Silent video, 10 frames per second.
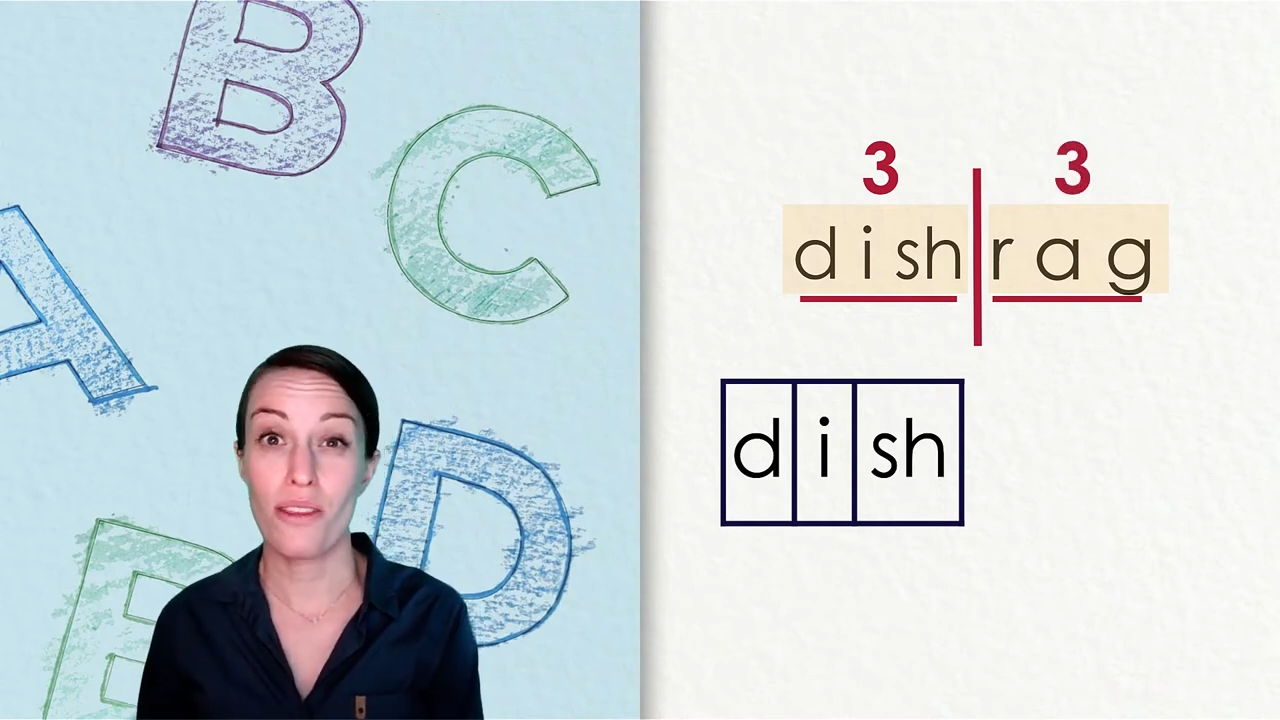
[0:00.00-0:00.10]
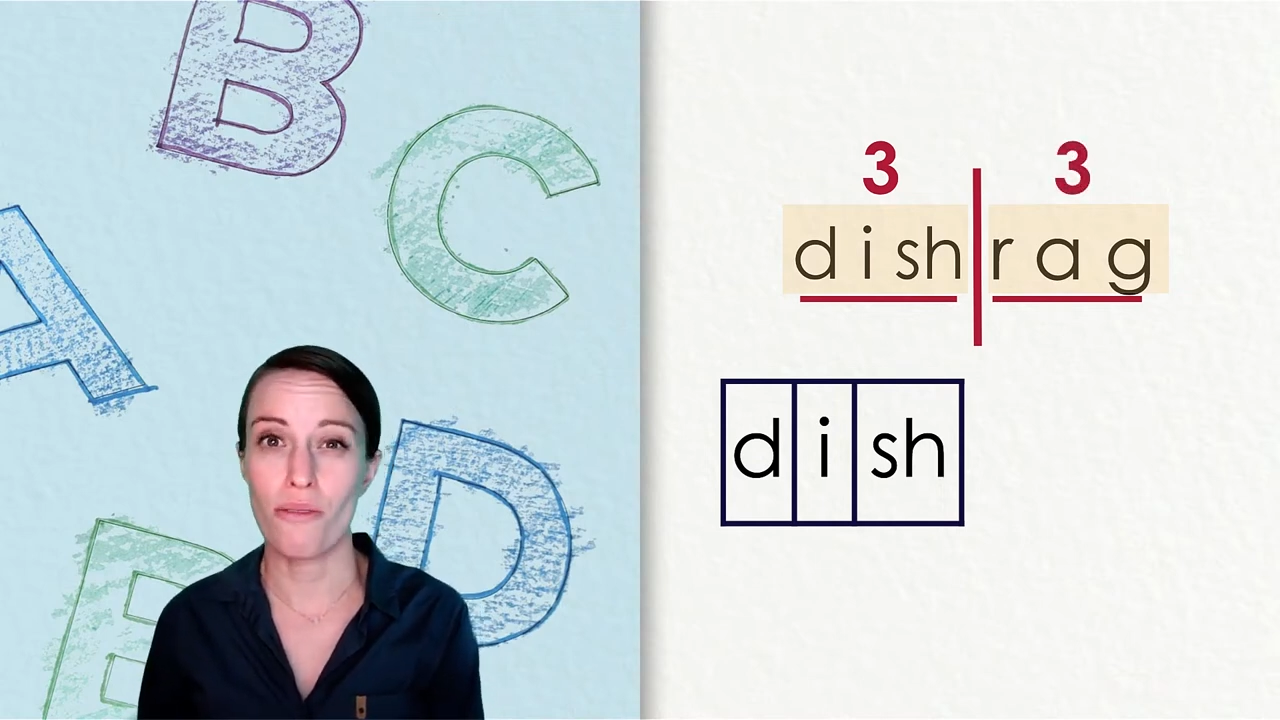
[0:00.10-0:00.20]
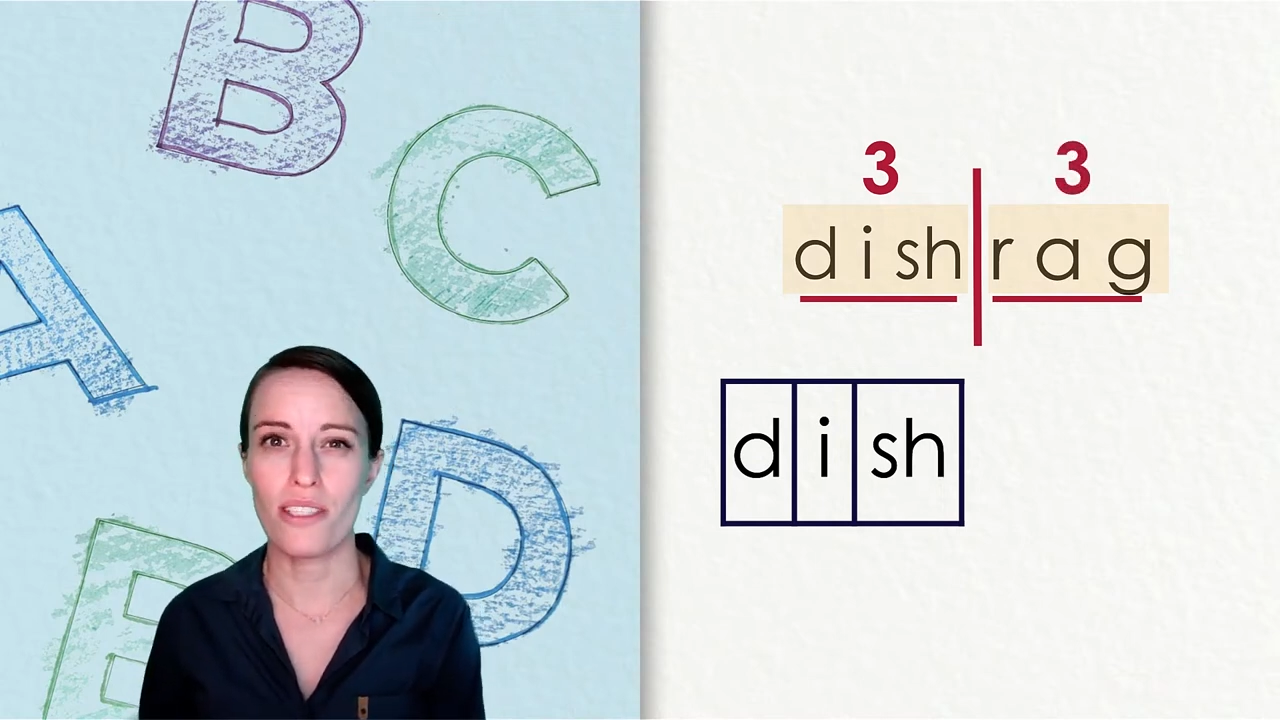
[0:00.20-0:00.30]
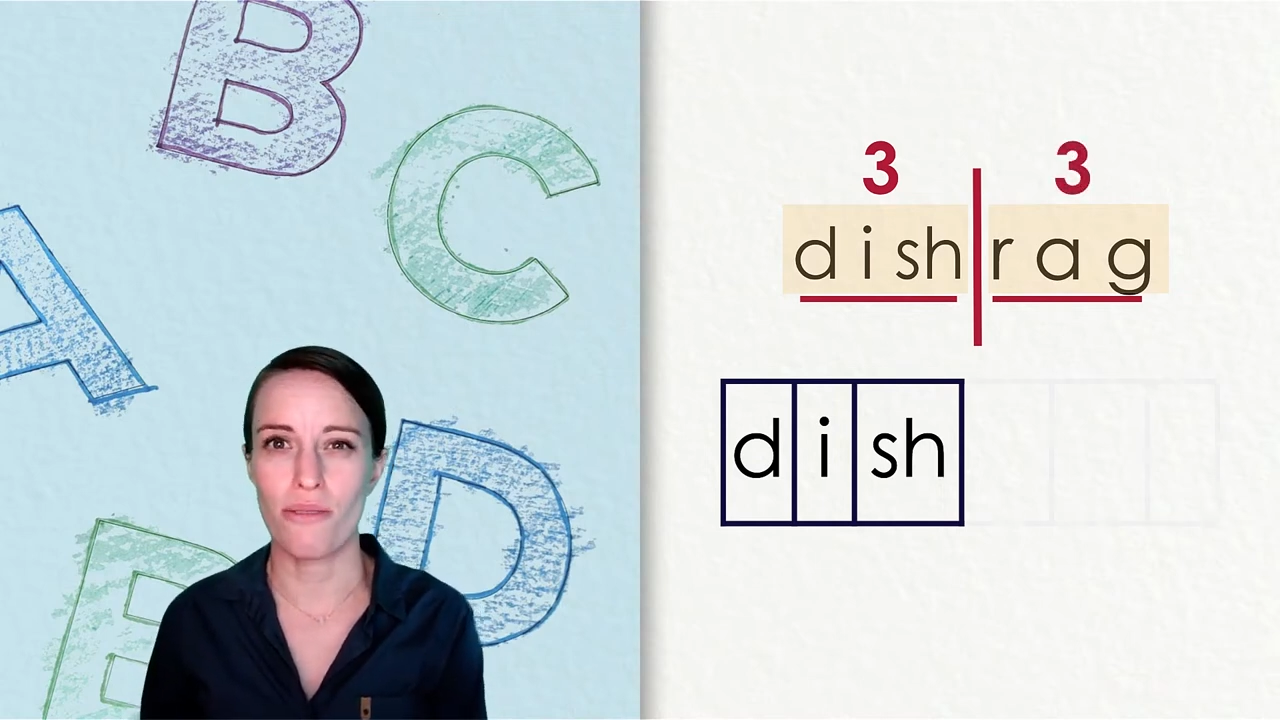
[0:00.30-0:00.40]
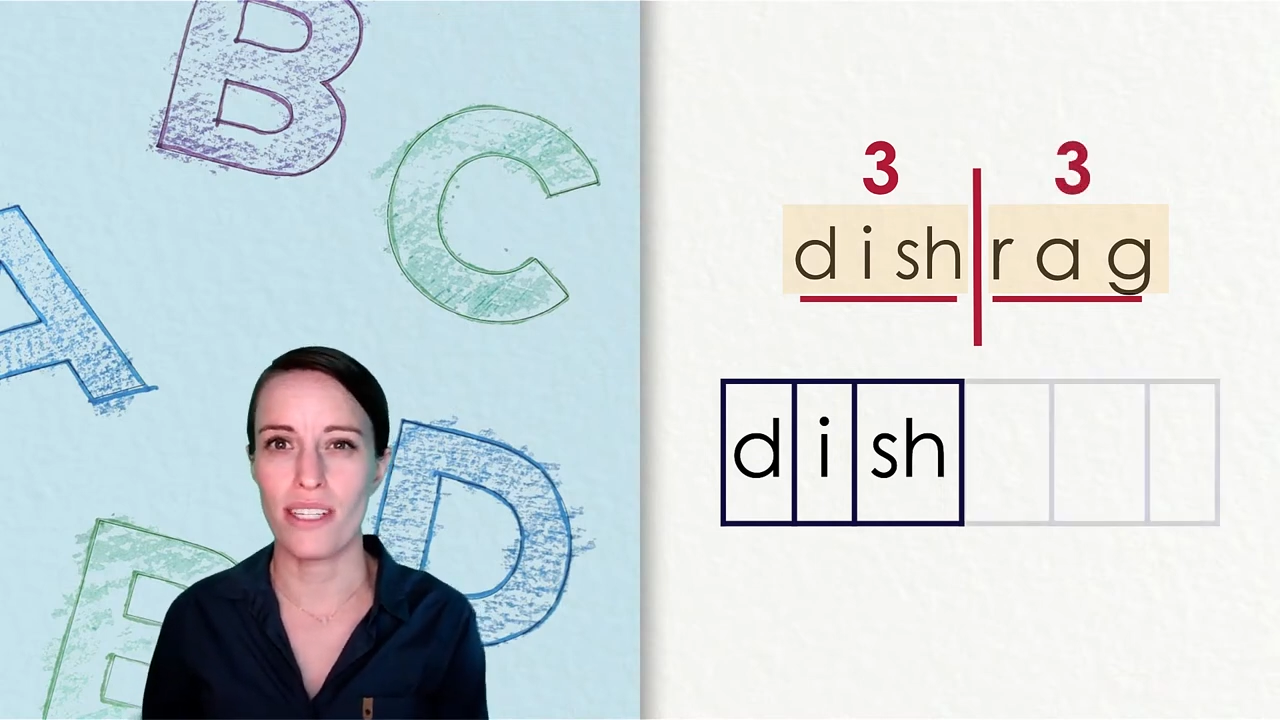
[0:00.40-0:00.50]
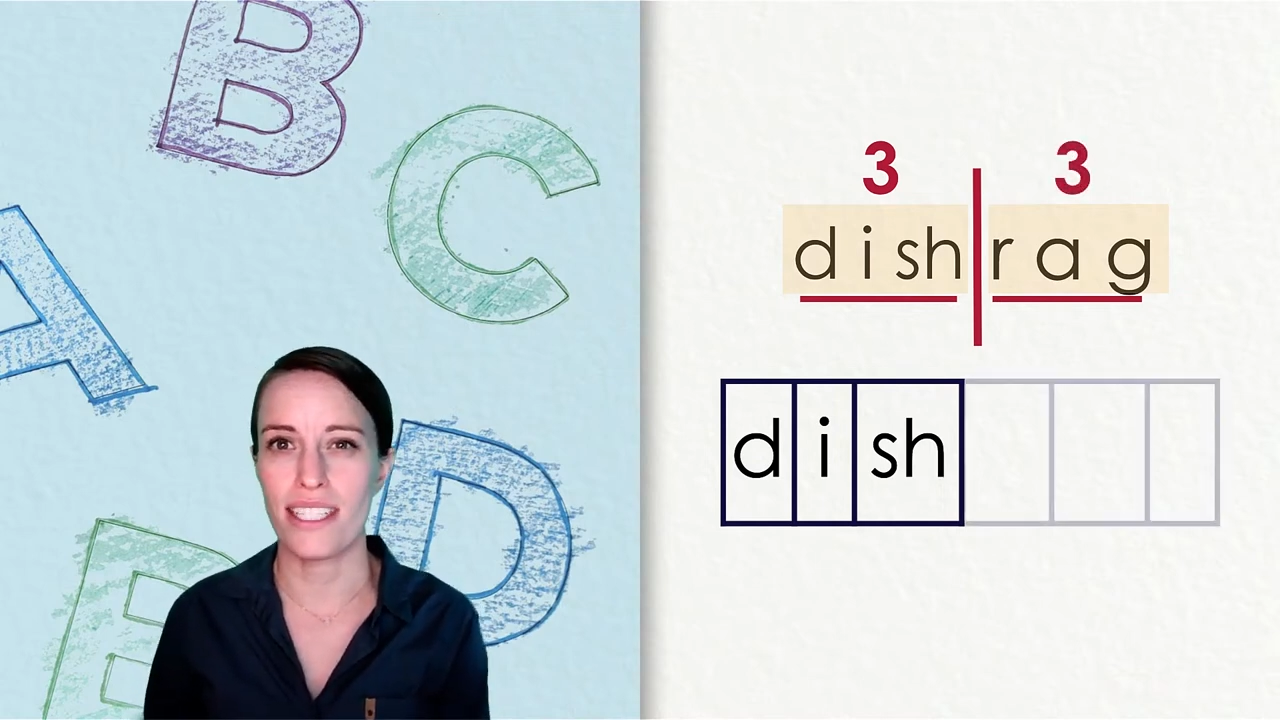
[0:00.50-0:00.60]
those three